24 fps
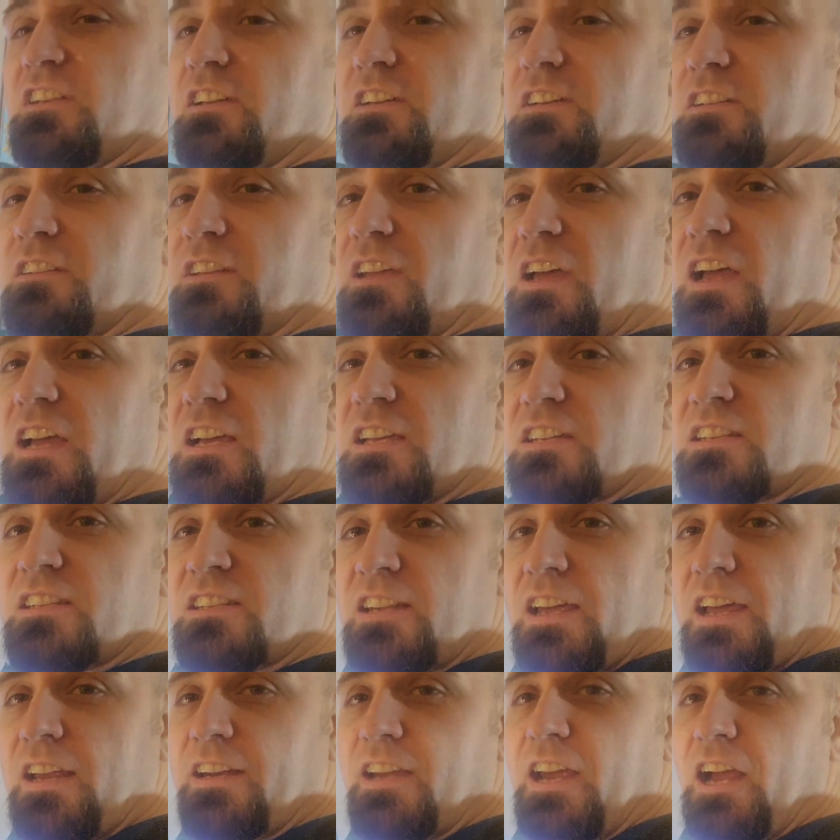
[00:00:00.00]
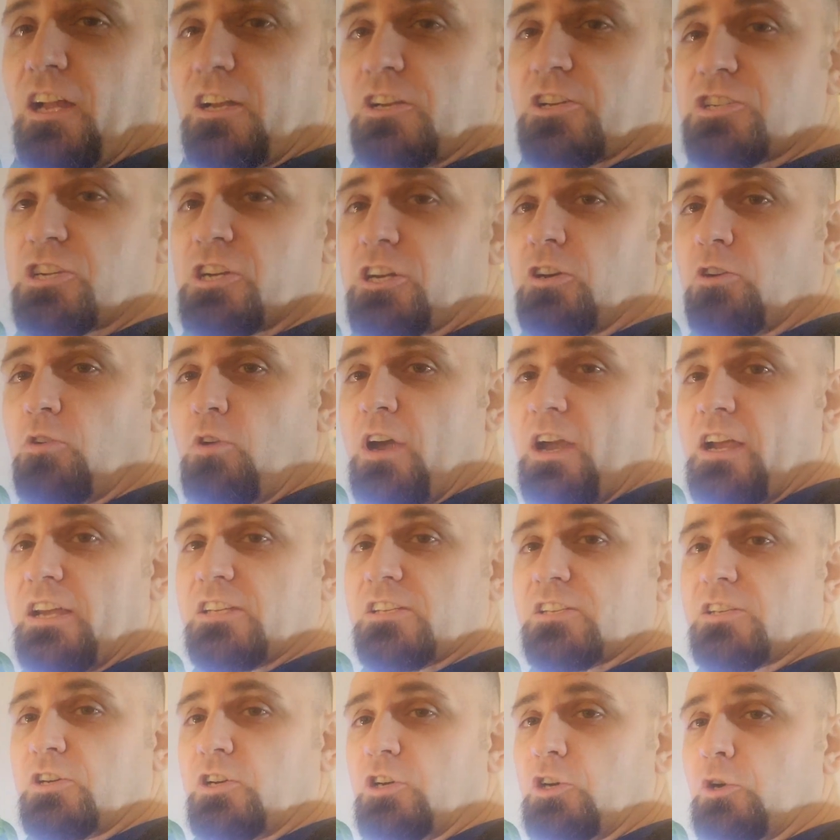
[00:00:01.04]
like this, any algae
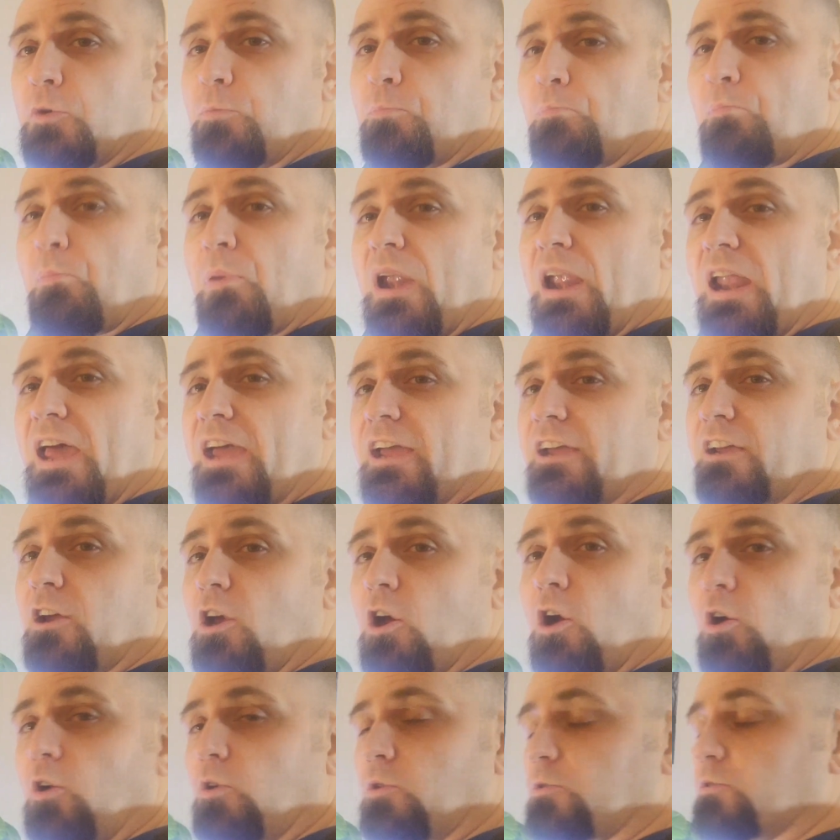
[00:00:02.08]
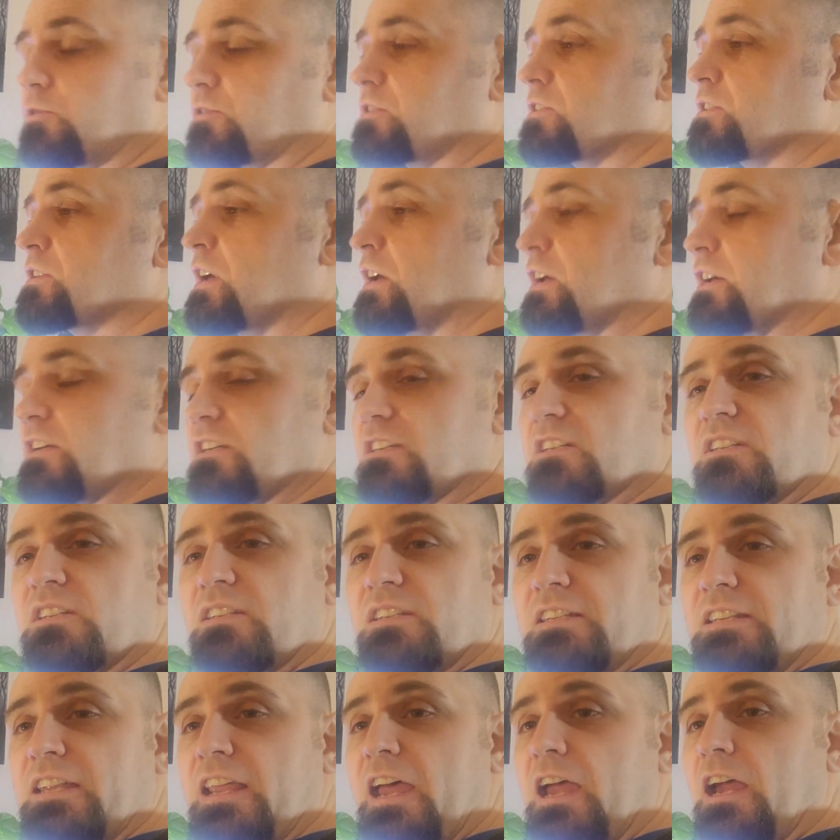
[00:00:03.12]
grazer, plecos,
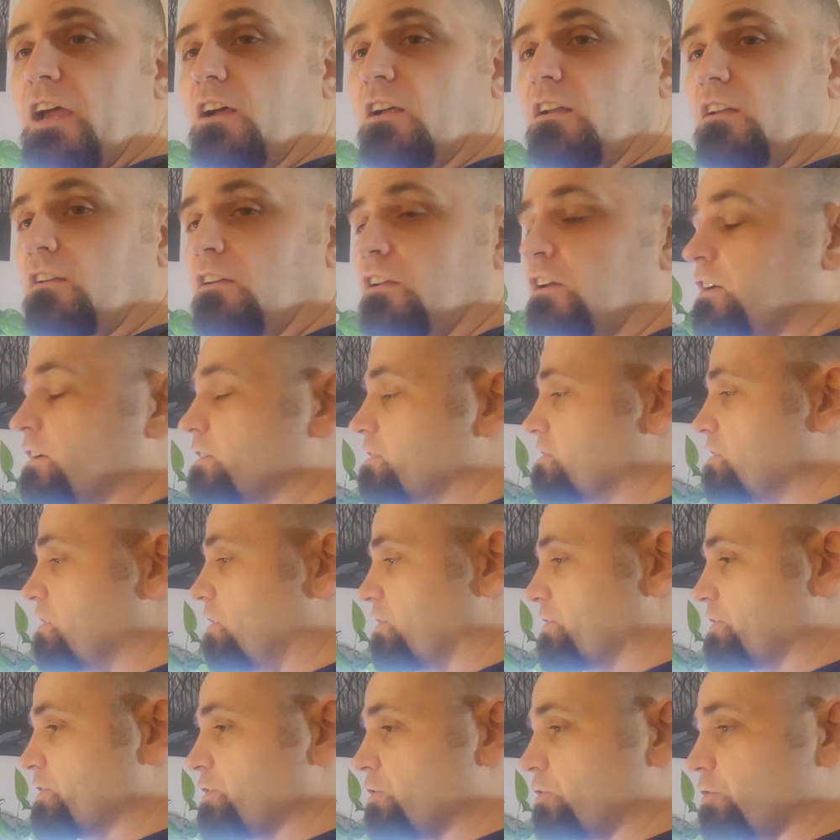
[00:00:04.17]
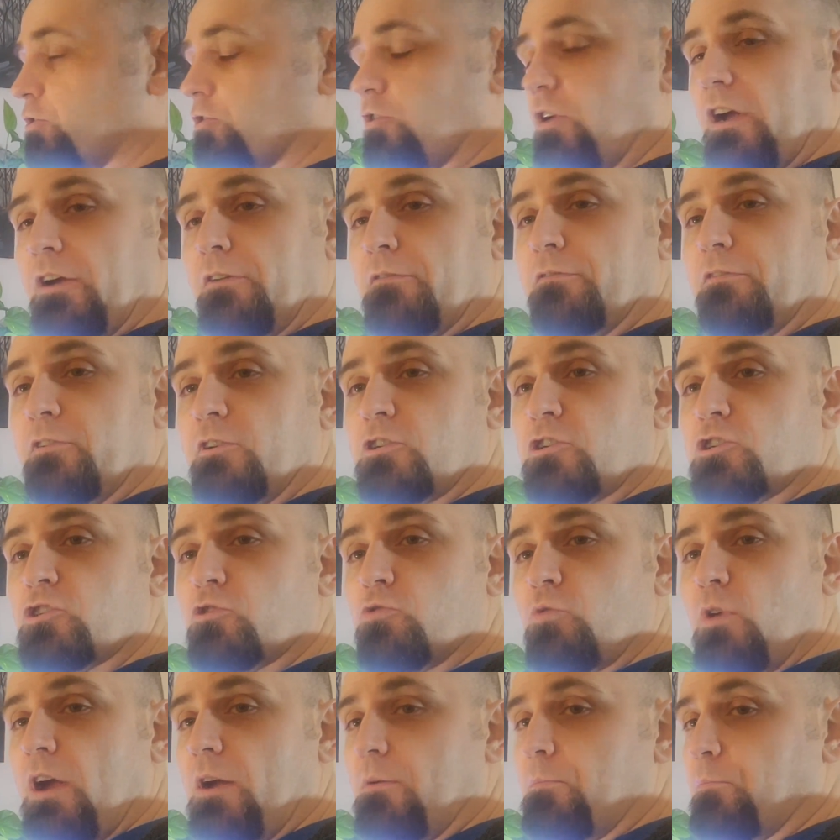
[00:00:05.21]
snail. It's also great for
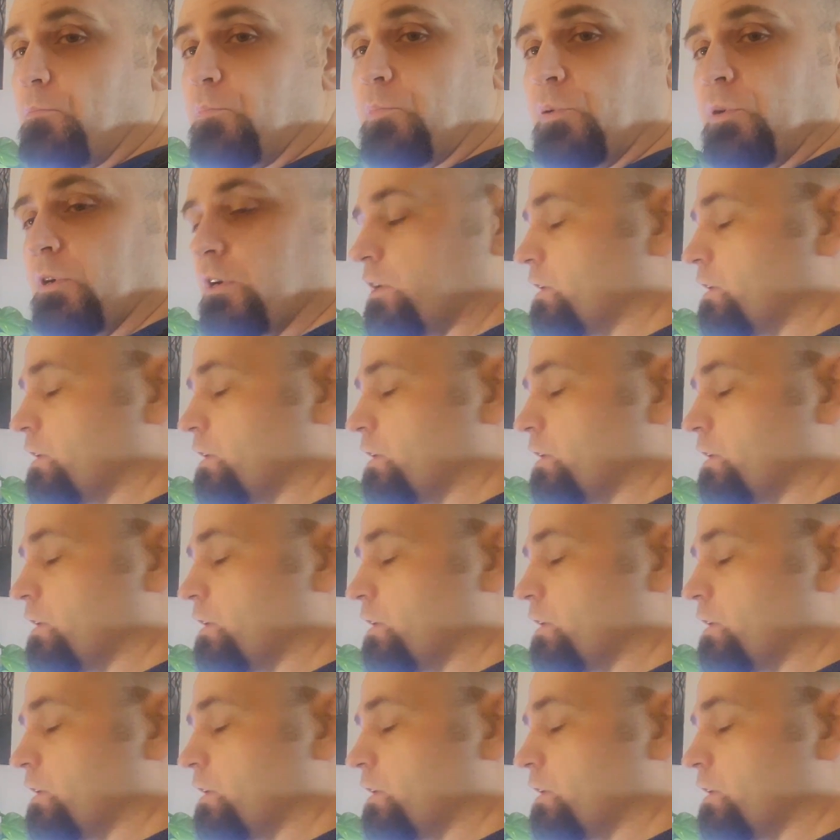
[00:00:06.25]
shrimp.